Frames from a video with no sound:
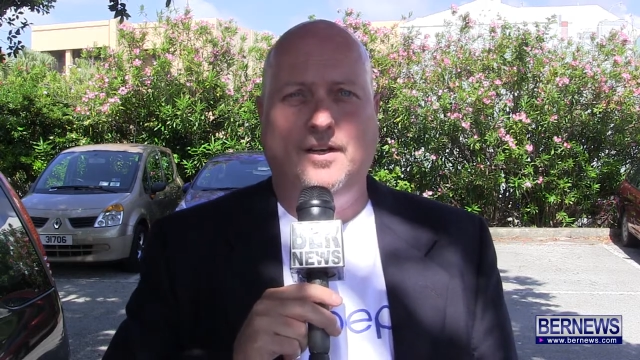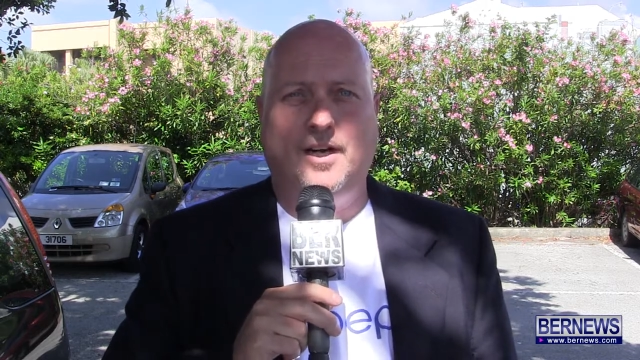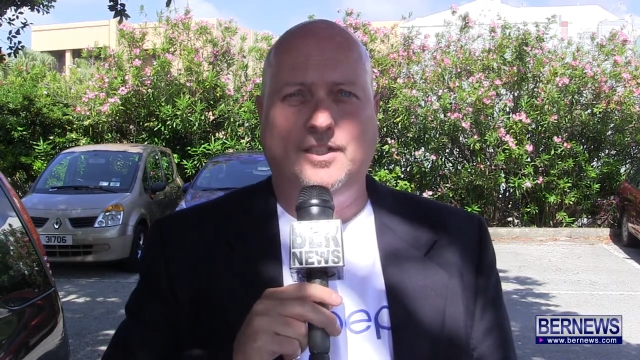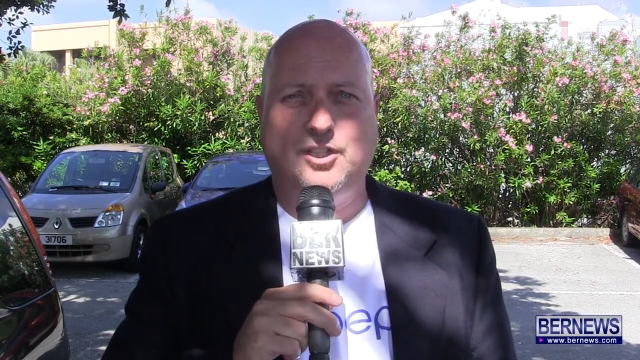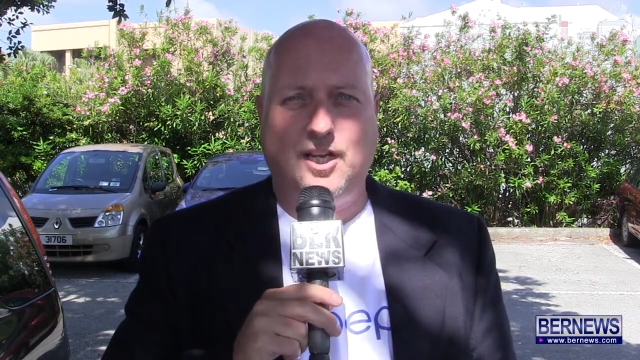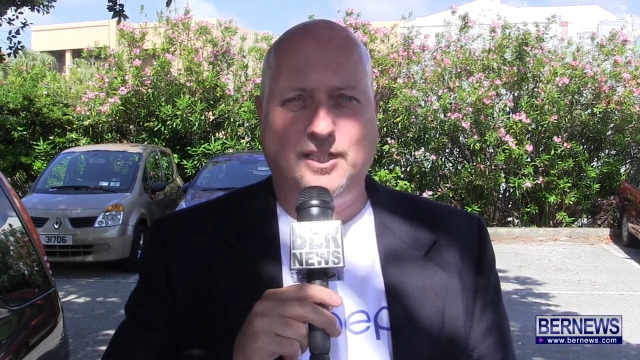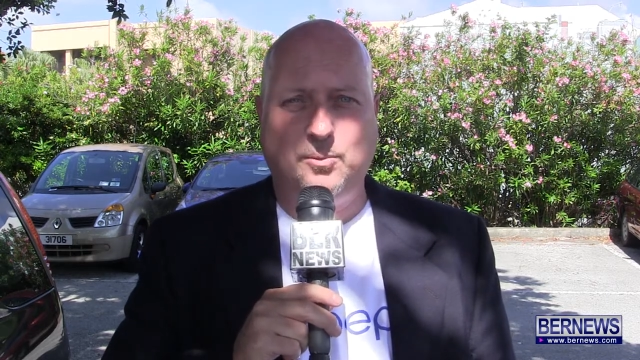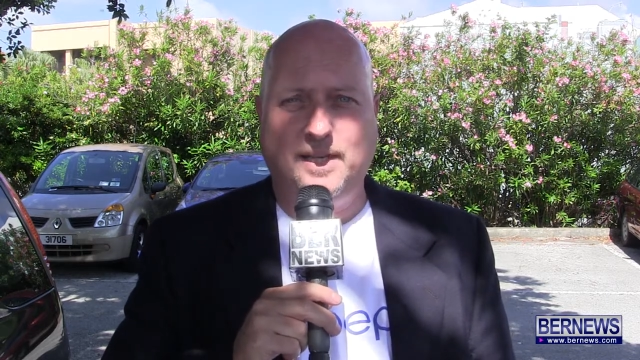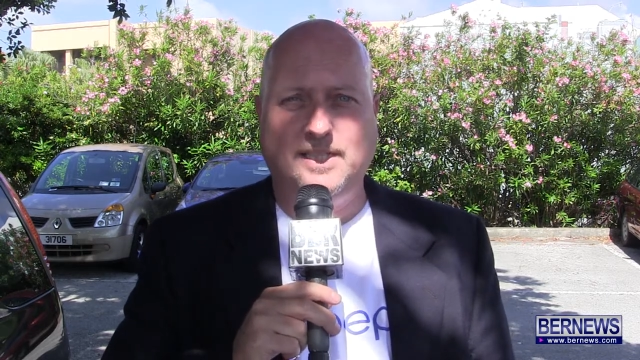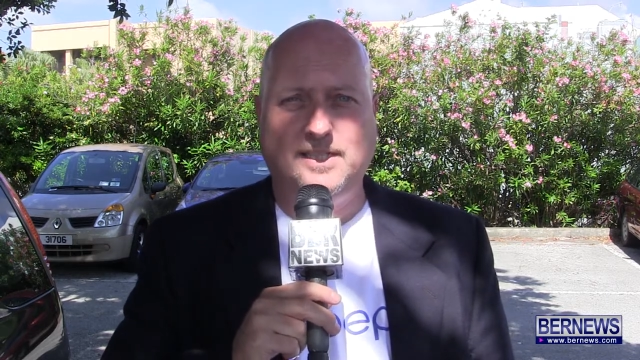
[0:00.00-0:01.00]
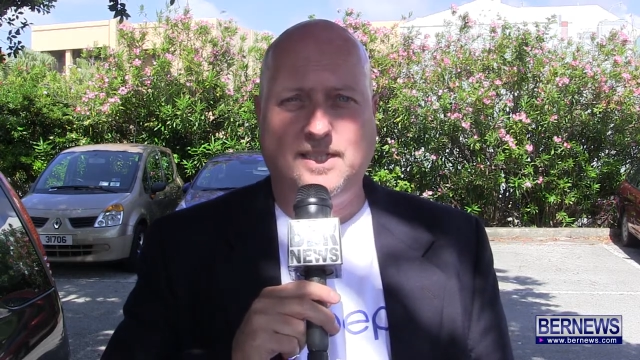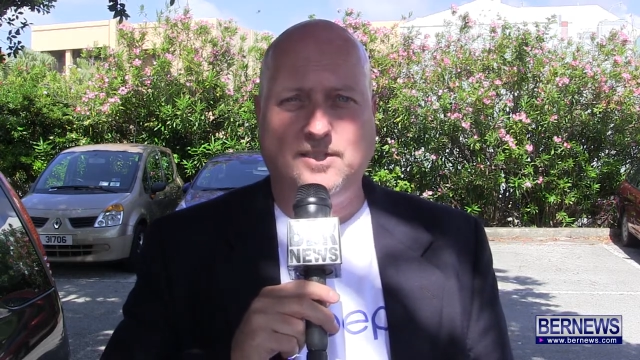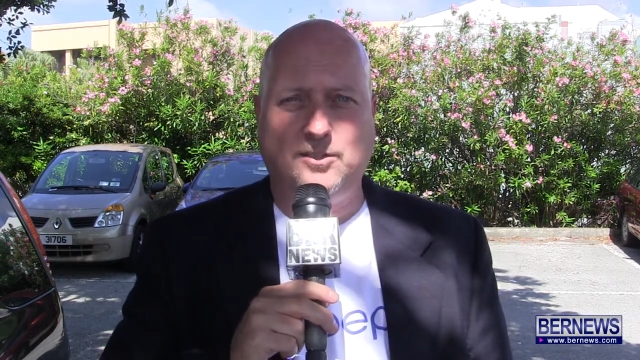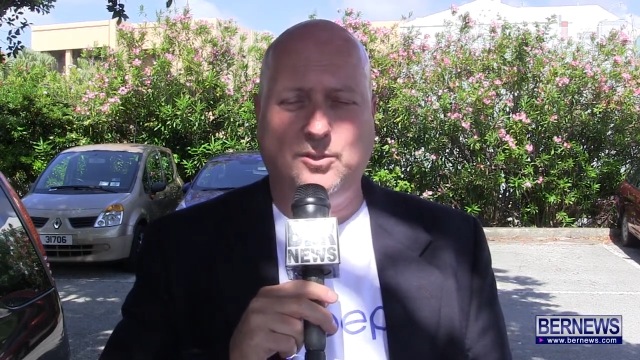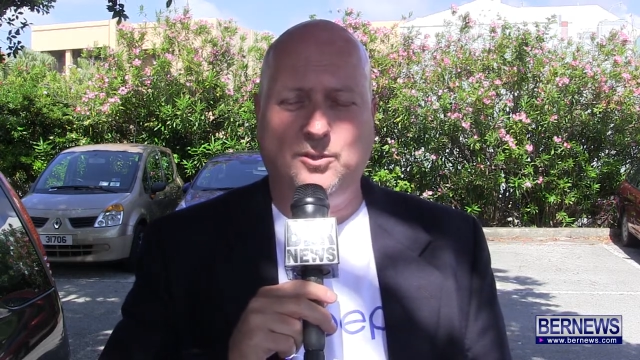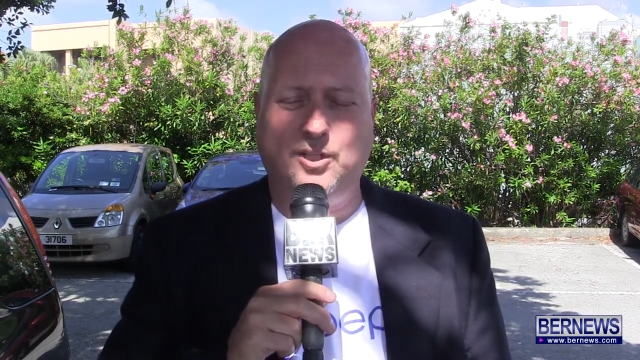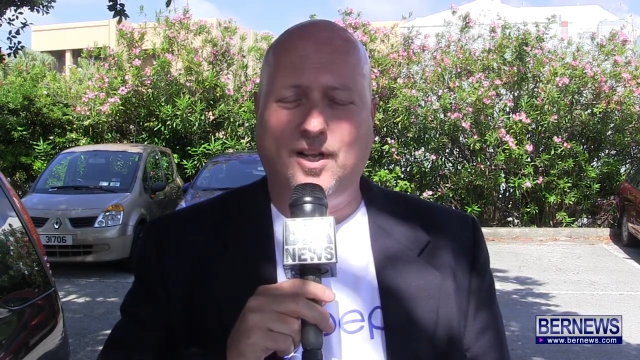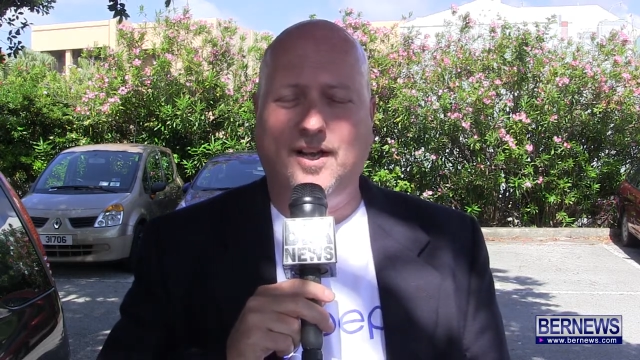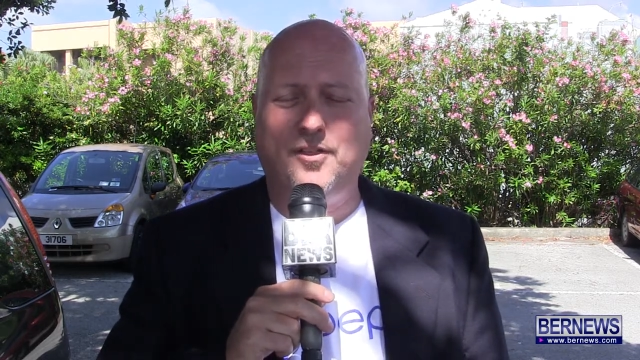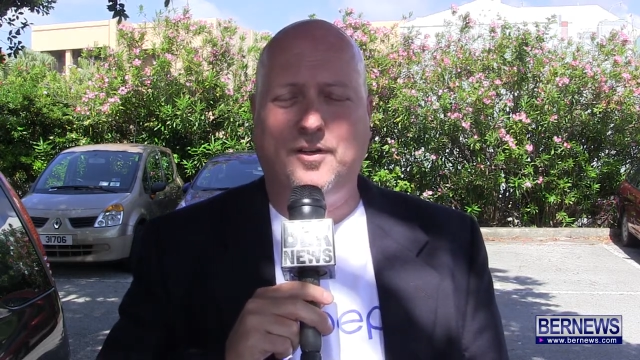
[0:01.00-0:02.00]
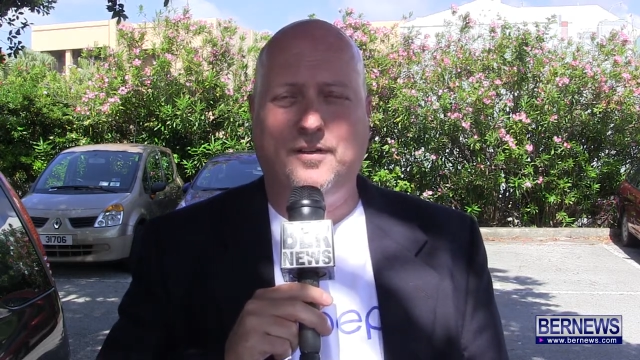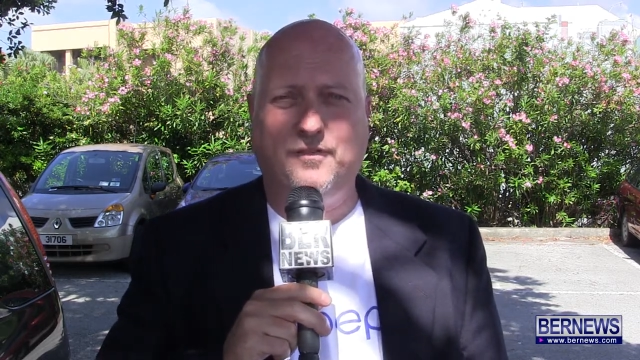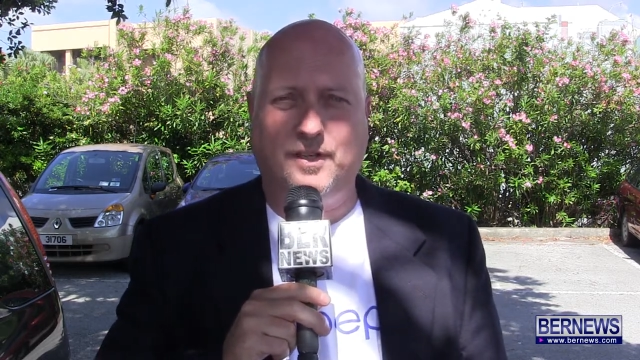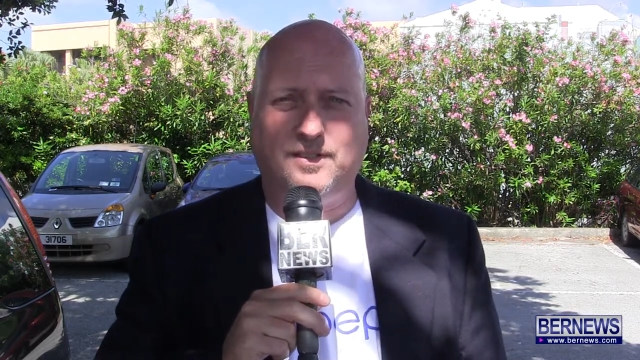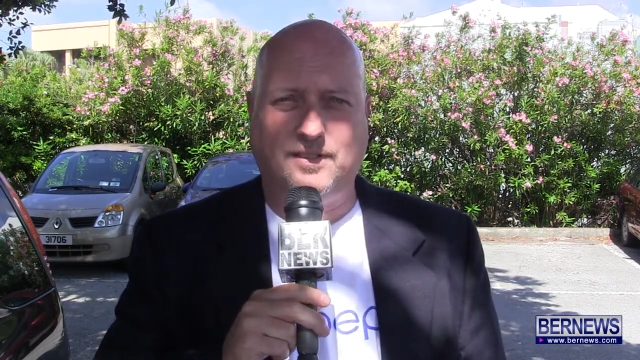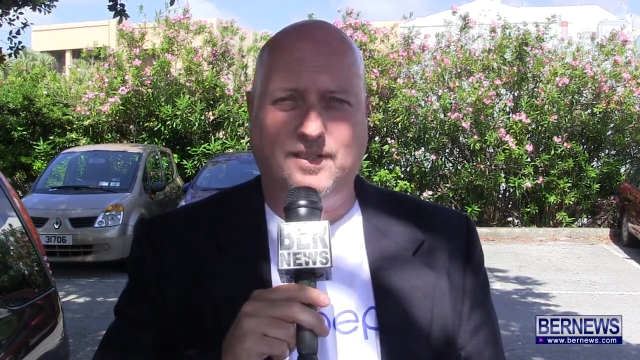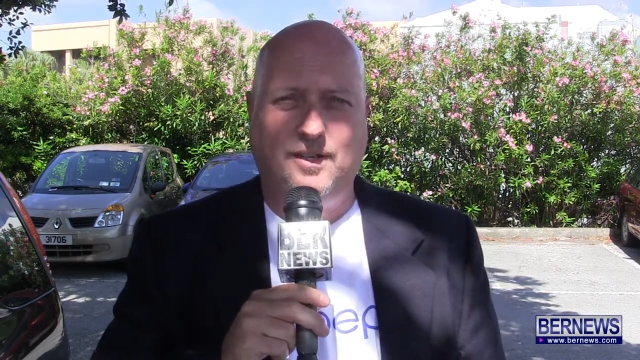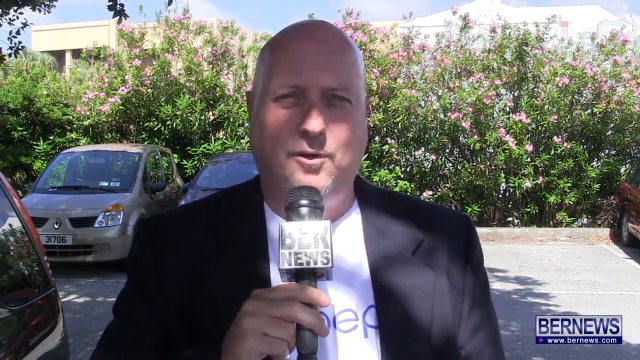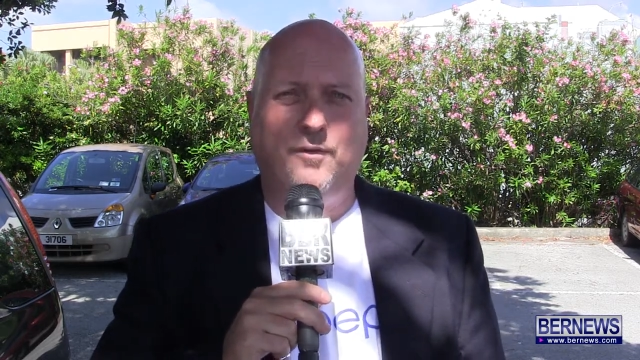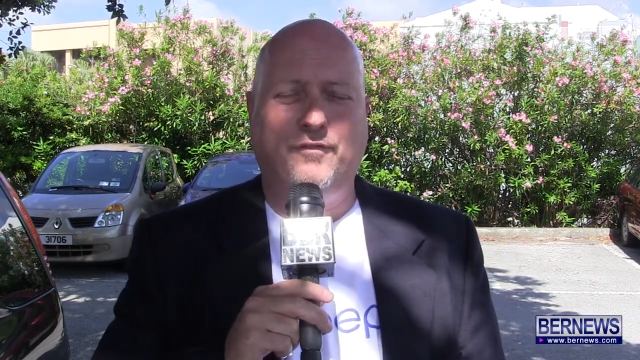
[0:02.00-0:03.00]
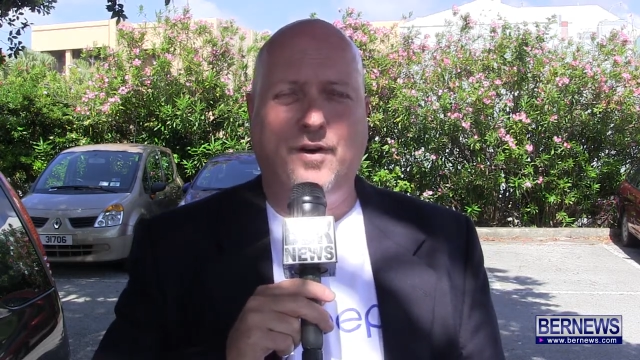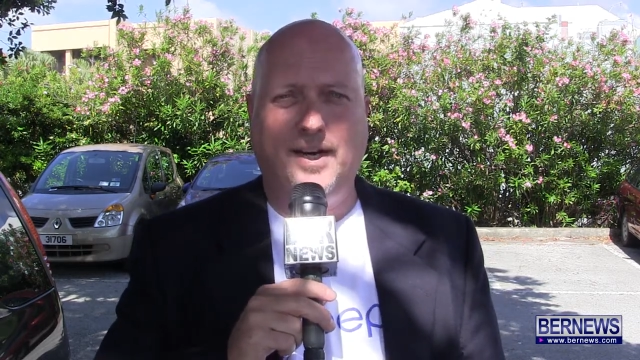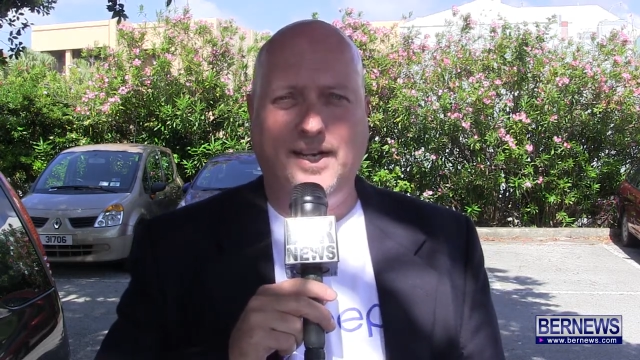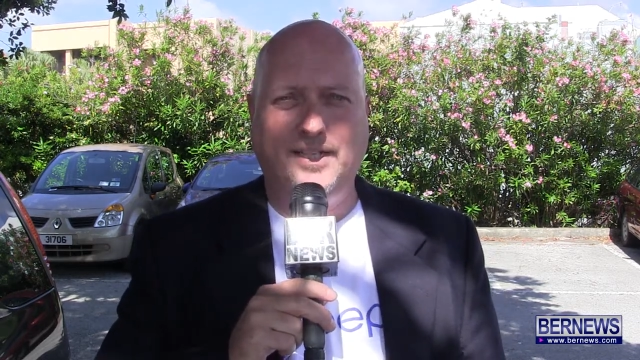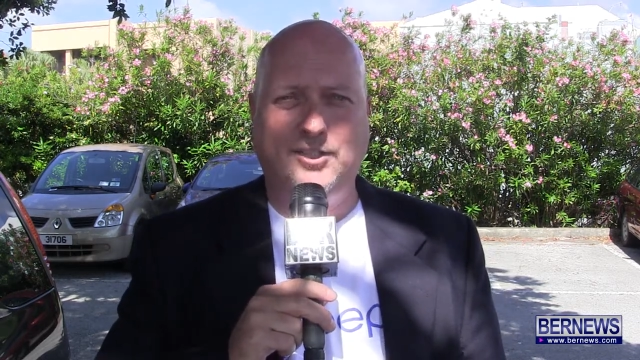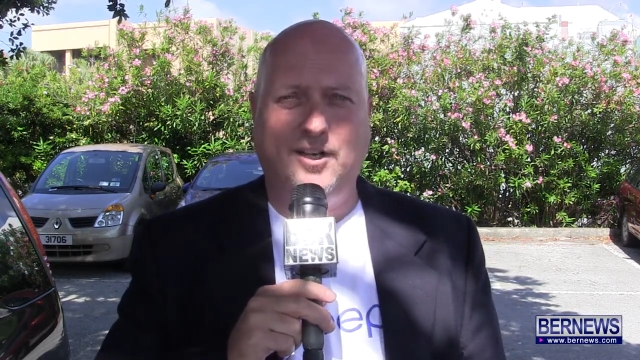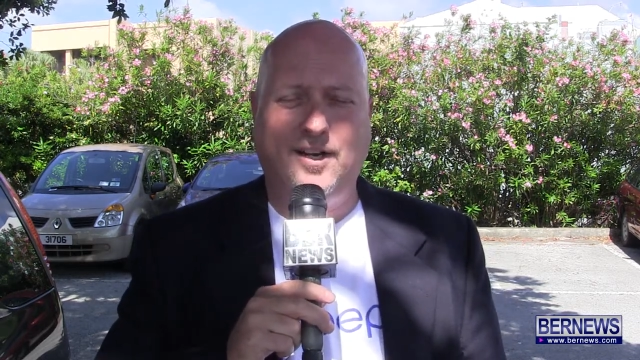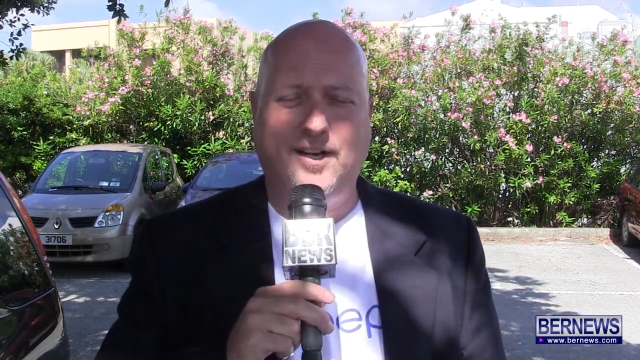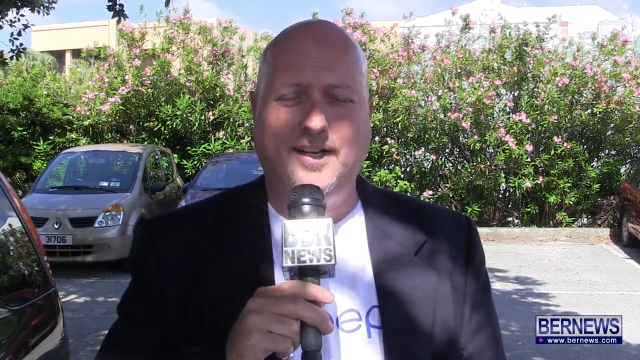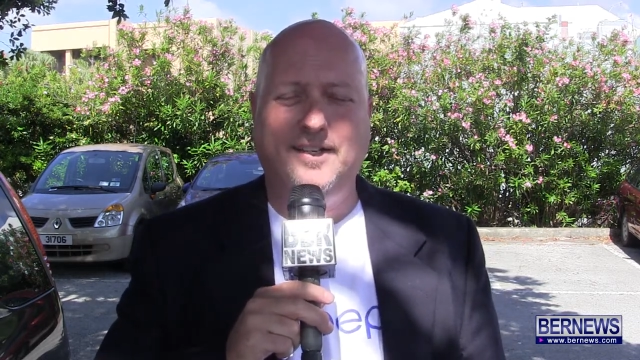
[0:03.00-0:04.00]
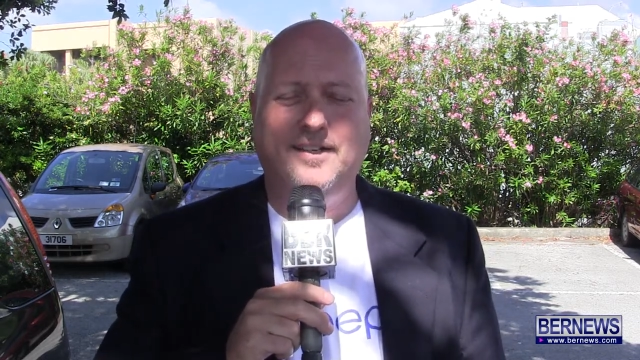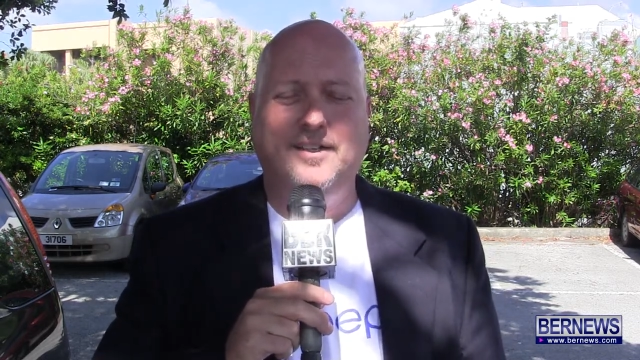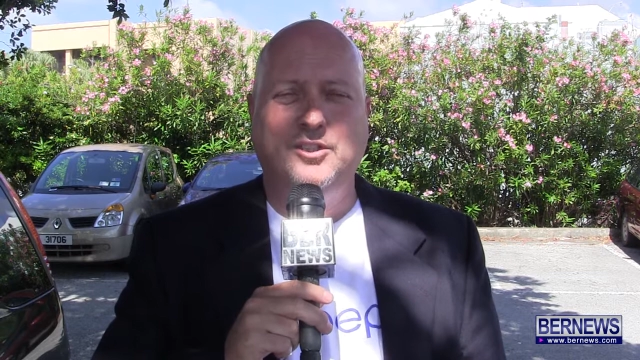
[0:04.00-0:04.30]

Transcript: uh, July 26th to July 31st. On Friday, July